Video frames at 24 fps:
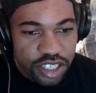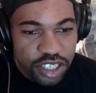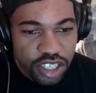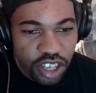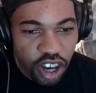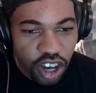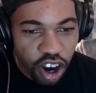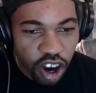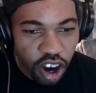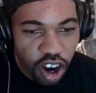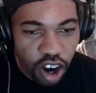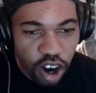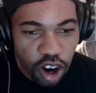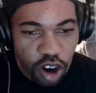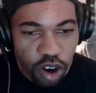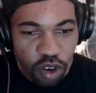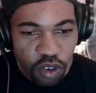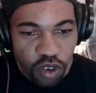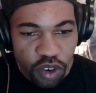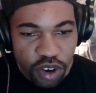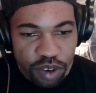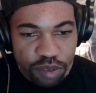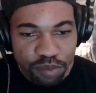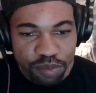
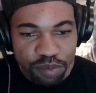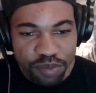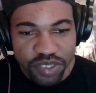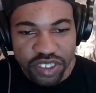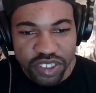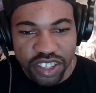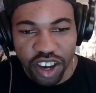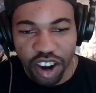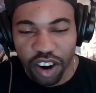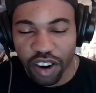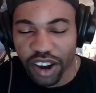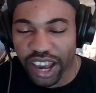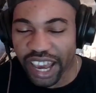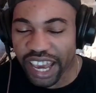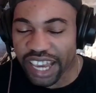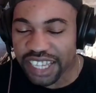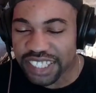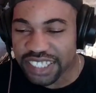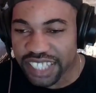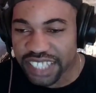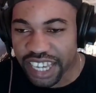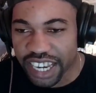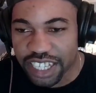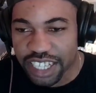Yo. Yo,
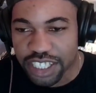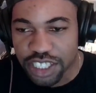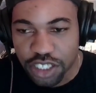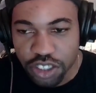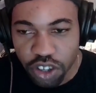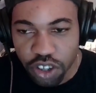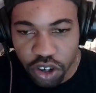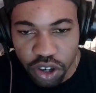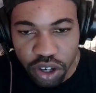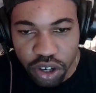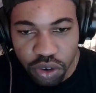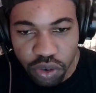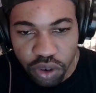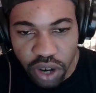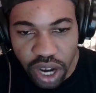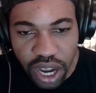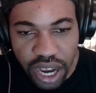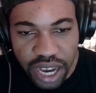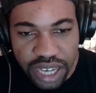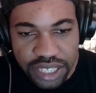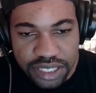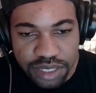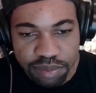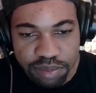SK Sturm
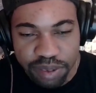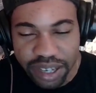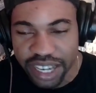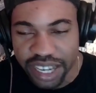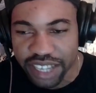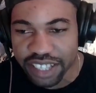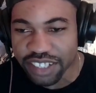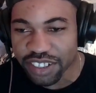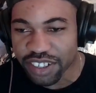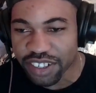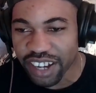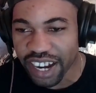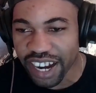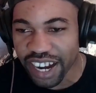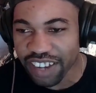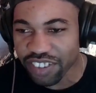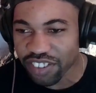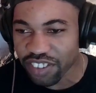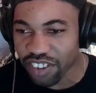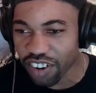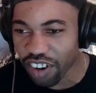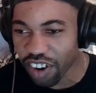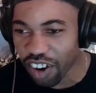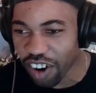Graz, man. You
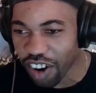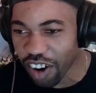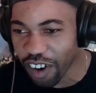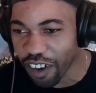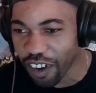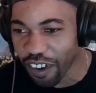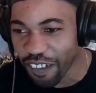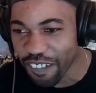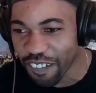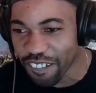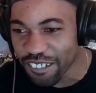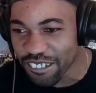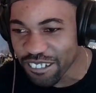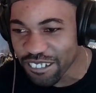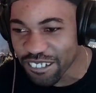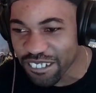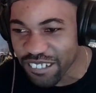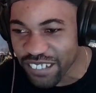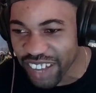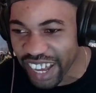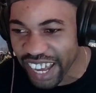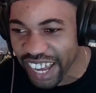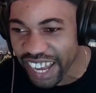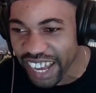guys, oh,
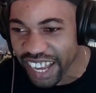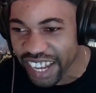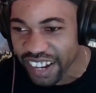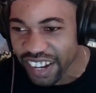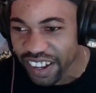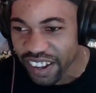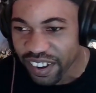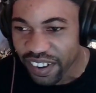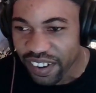man.